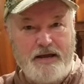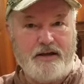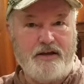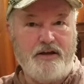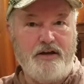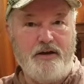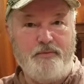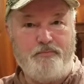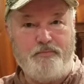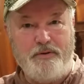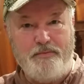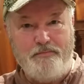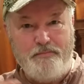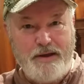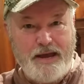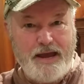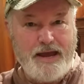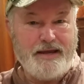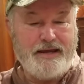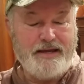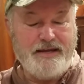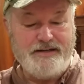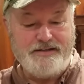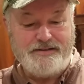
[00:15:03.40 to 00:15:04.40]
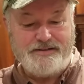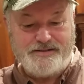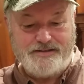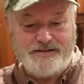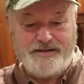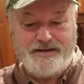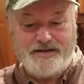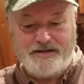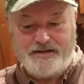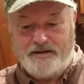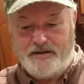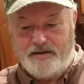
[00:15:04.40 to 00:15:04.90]
up and back in
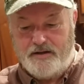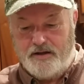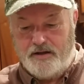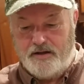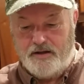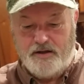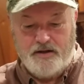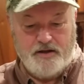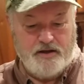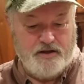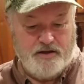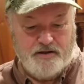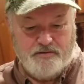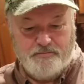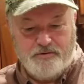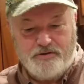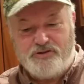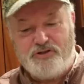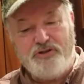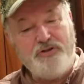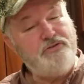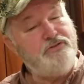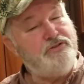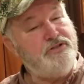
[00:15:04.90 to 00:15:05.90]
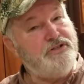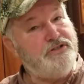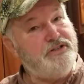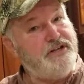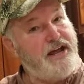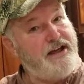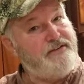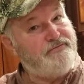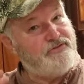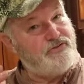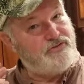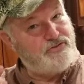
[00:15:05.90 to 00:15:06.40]
sync. But you'll just
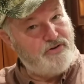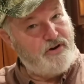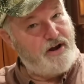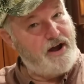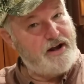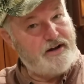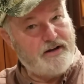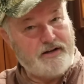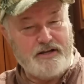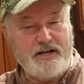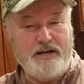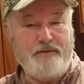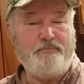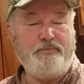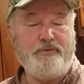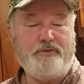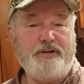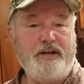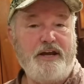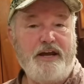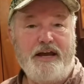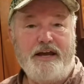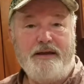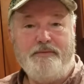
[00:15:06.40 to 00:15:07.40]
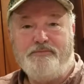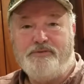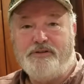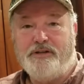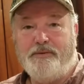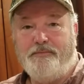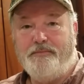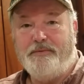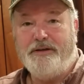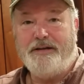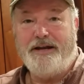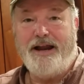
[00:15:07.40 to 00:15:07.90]
have to try it a couple times. I
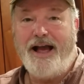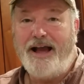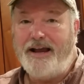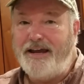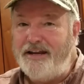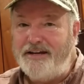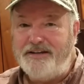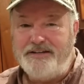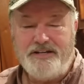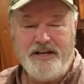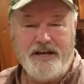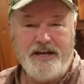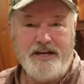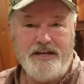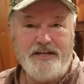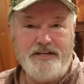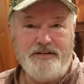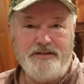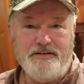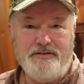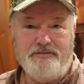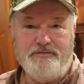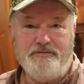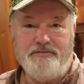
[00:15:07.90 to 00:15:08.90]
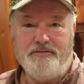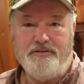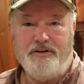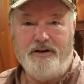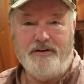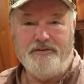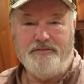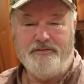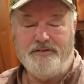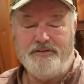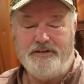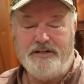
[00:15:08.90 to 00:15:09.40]
mean, I can tell you,
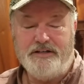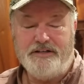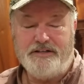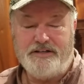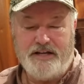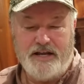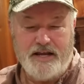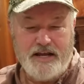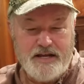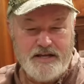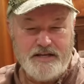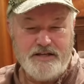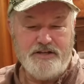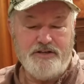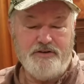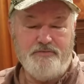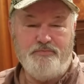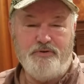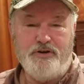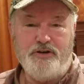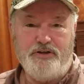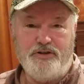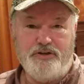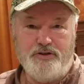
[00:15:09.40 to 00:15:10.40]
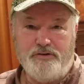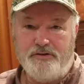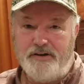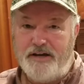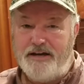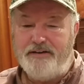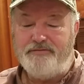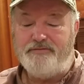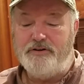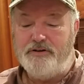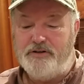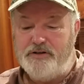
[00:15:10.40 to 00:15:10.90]
but you'll
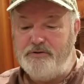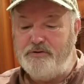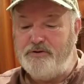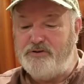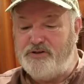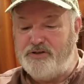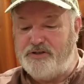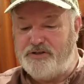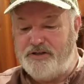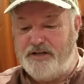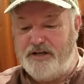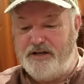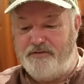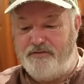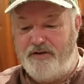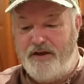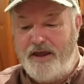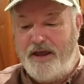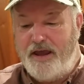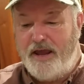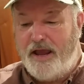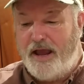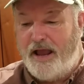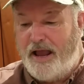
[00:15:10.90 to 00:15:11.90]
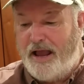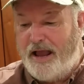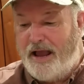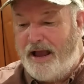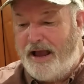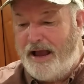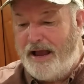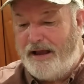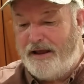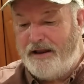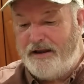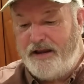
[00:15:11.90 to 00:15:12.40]
have to do it yourself.
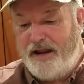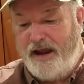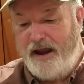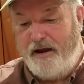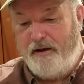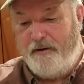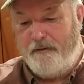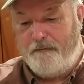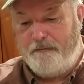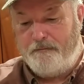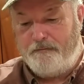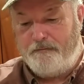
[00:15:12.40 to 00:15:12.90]
Now,